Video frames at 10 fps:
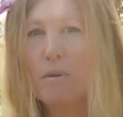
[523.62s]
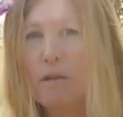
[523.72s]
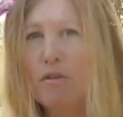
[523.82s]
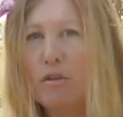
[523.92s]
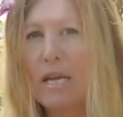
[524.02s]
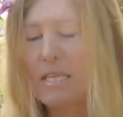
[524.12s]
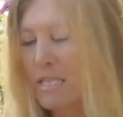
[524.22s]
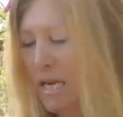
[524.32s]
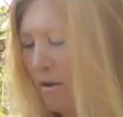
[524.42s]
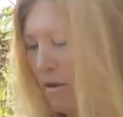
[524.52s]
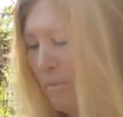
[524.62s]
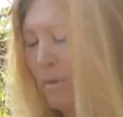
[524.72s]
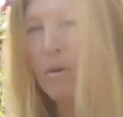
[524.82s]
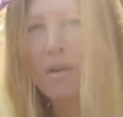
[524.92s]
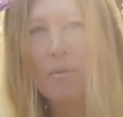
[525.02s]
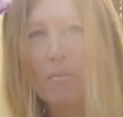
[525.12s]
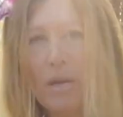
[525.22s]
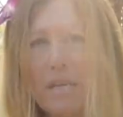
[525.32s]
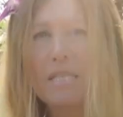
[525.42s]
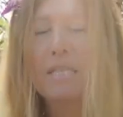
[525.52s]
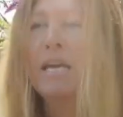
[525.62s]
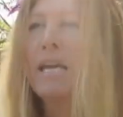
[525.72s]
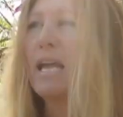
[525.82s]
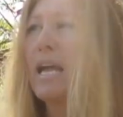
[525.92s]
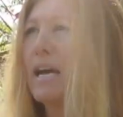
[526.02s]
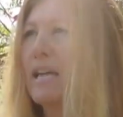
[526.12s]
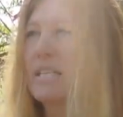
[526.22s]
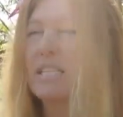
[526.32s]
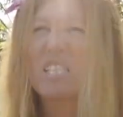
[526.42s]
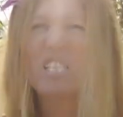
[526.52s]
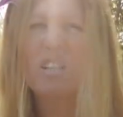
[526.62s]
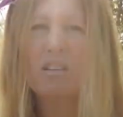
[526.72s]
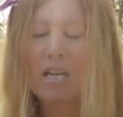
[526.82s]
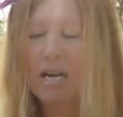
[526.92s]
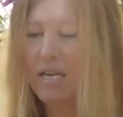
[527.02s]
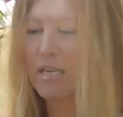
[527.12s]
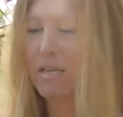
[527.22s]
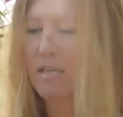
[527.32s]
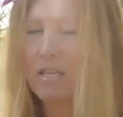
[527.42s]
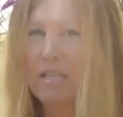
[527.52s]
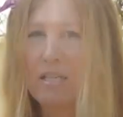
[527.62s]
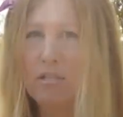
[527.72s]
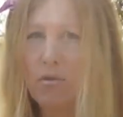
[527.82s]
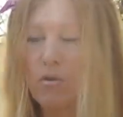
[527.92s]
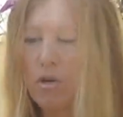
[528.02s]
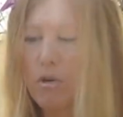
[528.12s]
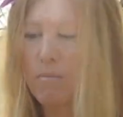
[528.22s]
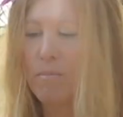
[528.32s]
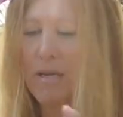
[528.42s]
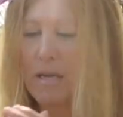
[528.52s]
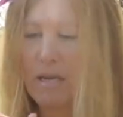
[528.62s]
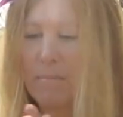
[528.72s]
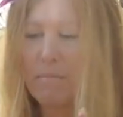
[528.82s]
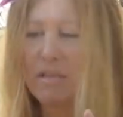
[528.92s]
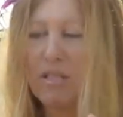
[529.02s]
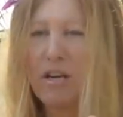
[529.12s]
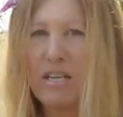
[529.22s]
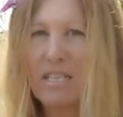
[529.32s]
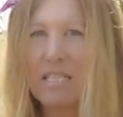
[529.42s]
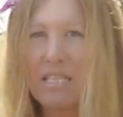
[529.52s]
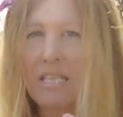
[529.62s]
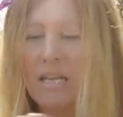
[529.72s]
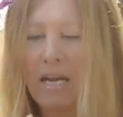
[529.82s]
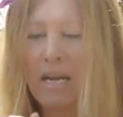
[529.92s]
it's been a few days now. I've been wearing the brace and it's still kind of sore, and I'm starting to see that I